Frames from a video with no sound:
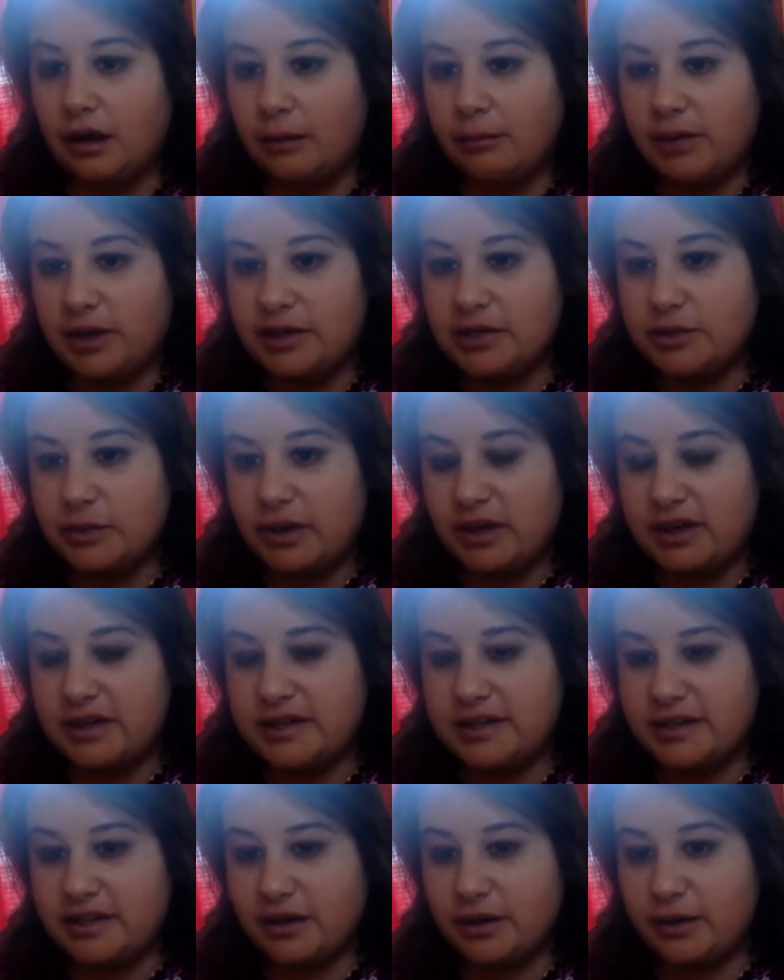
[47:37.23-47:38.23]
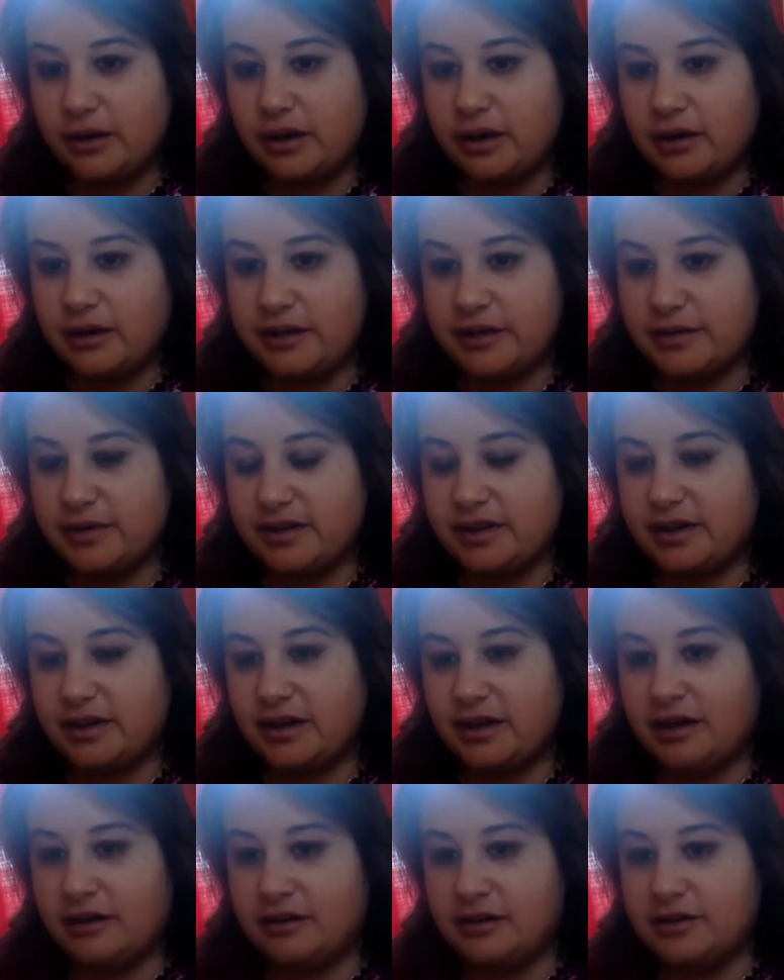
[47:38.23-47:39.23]
My twin is an Aquarius with an
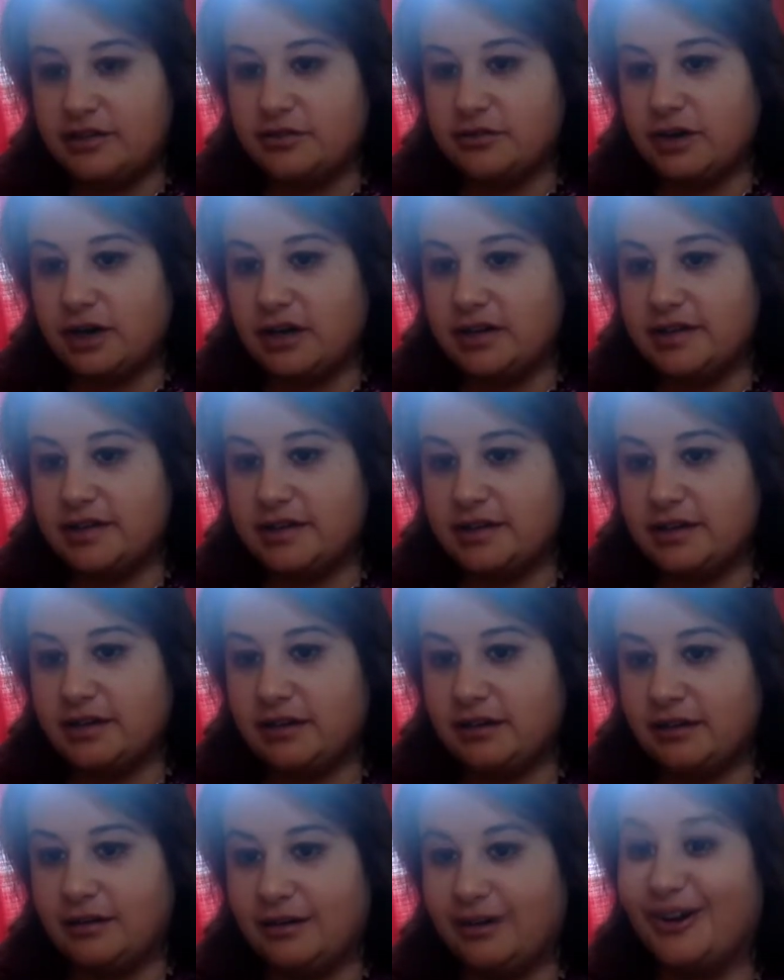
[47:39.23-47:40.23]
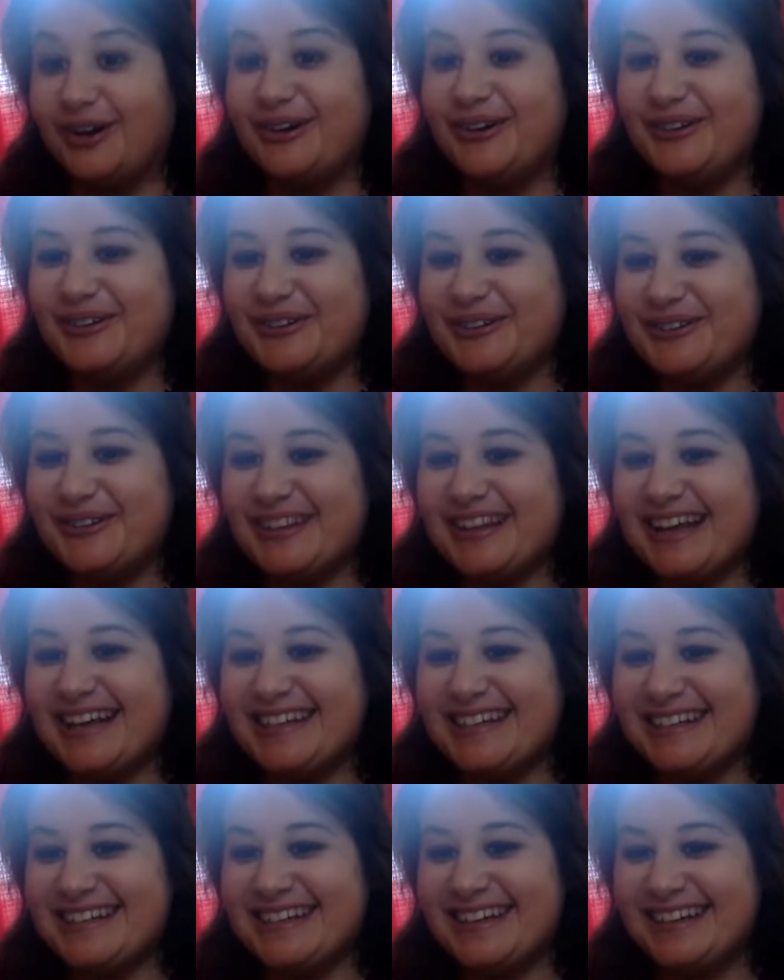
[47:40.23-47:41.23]
Aries rising. Oh,
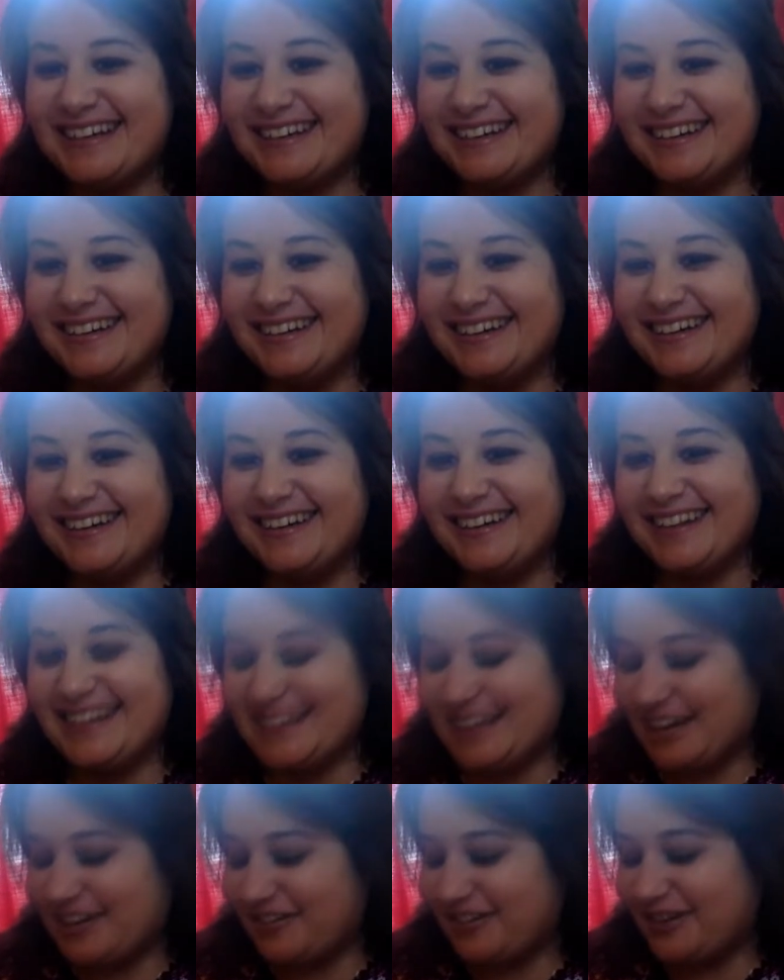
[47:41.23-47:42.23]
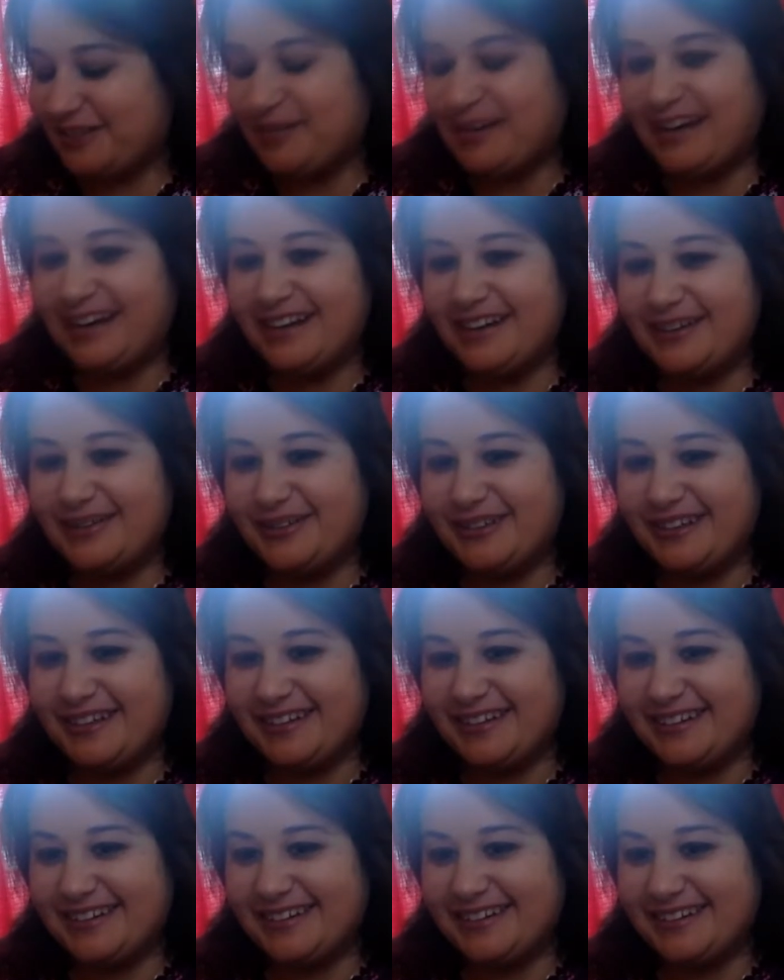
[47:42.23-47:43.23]
that's kind of like my
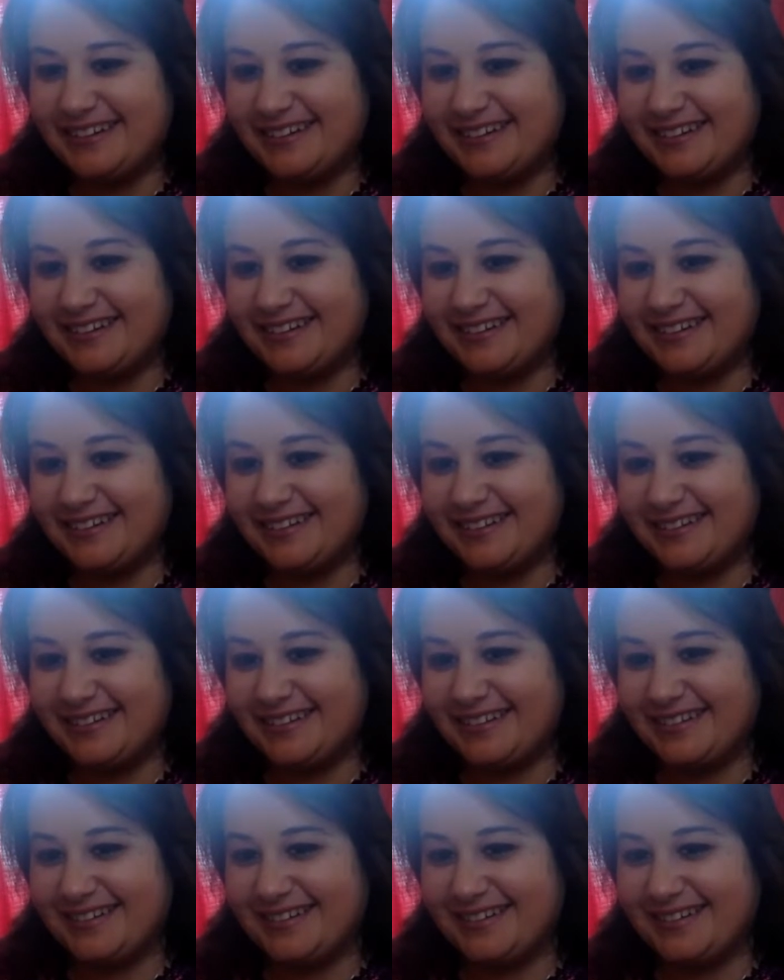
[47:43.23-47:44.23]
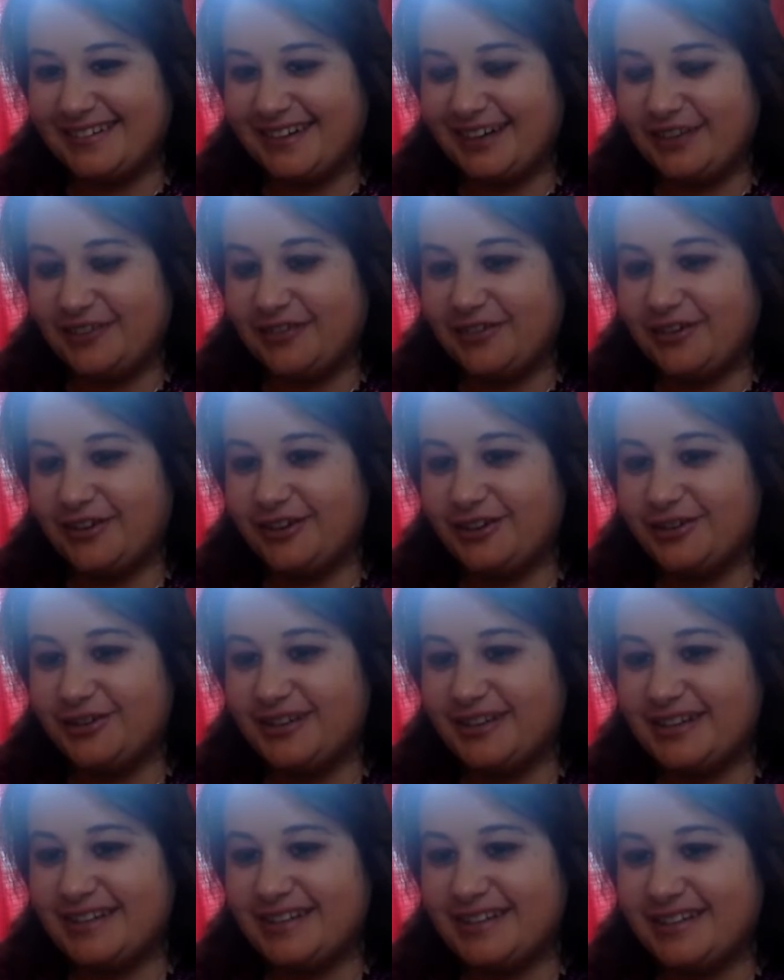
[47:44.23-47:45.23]
twin. I feel your twin
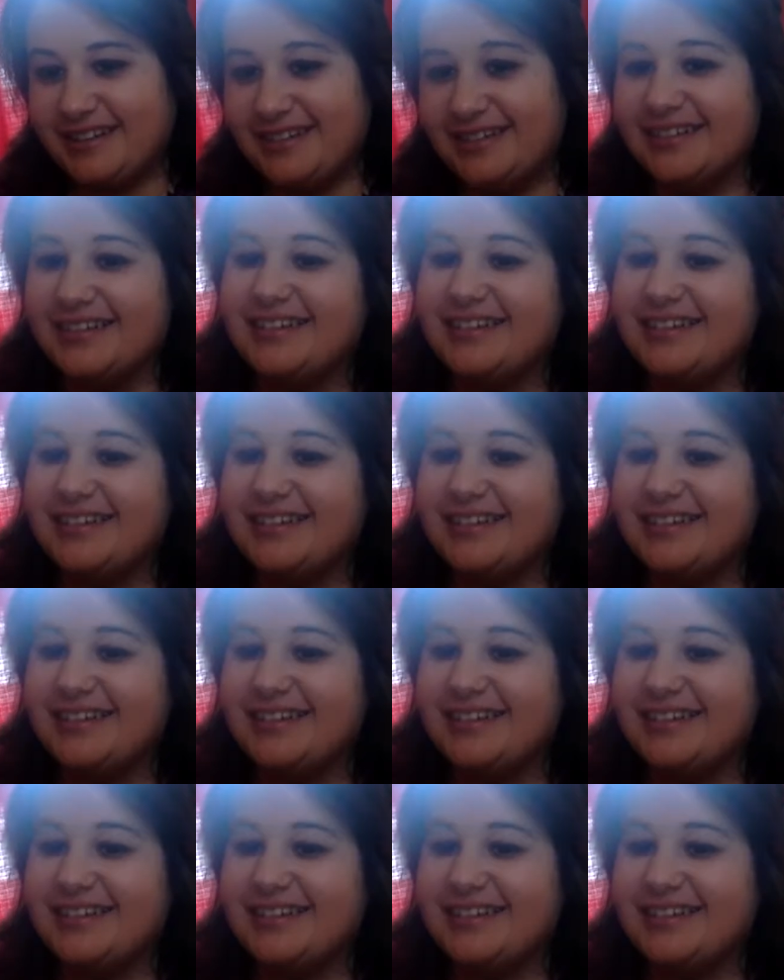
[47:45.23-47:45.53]
is thinking.